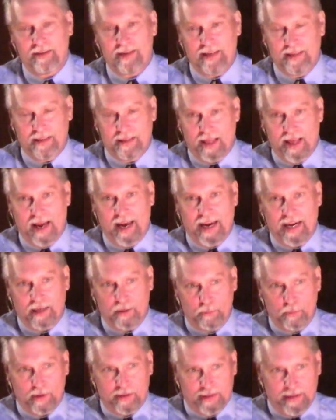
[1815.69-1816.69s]
in
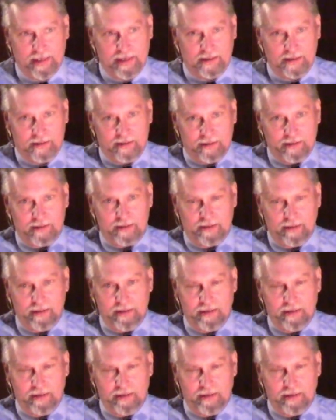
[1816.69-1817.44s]
line with these